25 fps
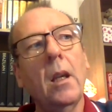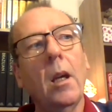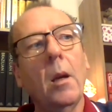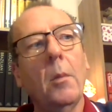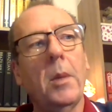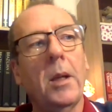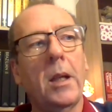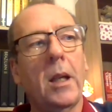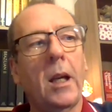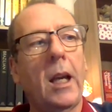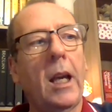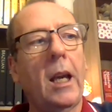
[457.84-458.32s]

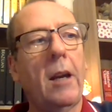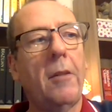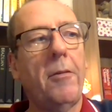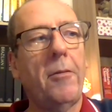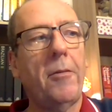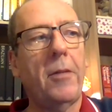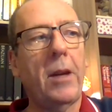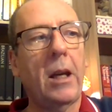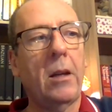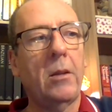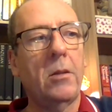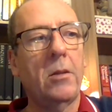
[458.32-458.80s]
but I have
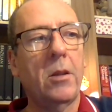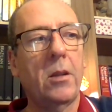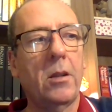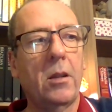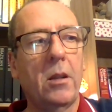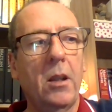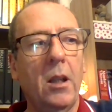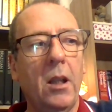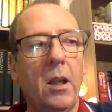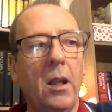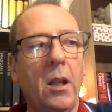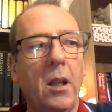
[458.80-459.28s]
found
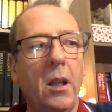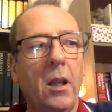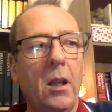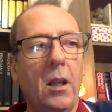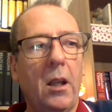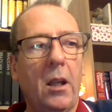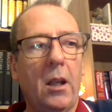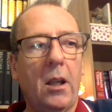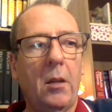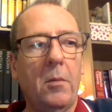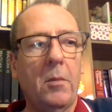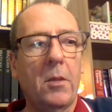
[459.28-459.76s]

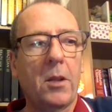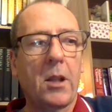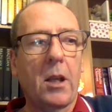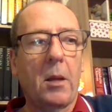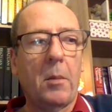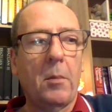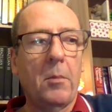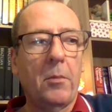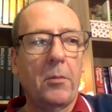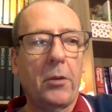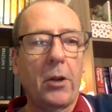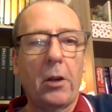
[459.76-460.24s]

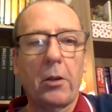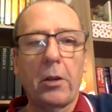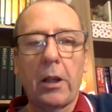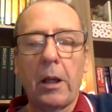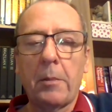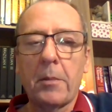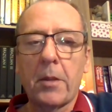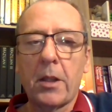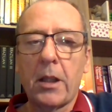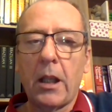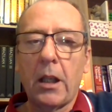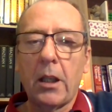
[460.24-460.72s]
some
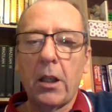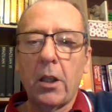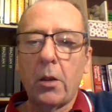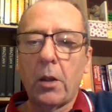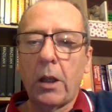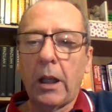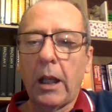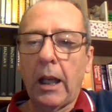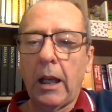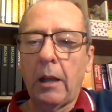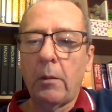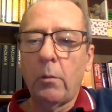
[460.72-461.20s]
programs that you
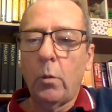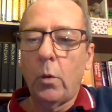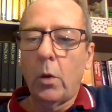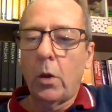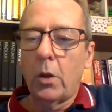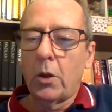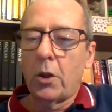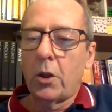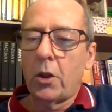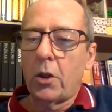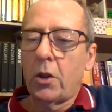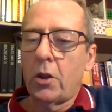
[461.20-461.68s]
can
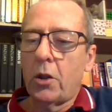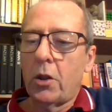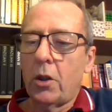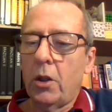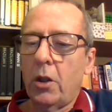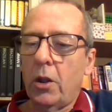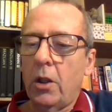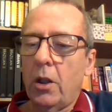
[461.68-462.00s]
watch